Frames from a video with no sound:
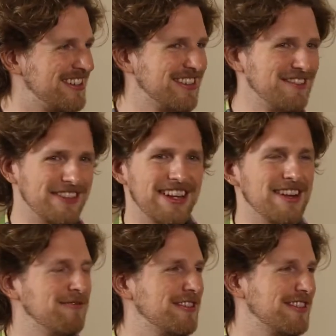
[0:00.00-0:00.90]
So getting
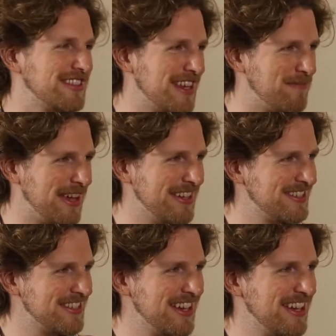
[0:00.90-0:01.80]
everyone on the same page,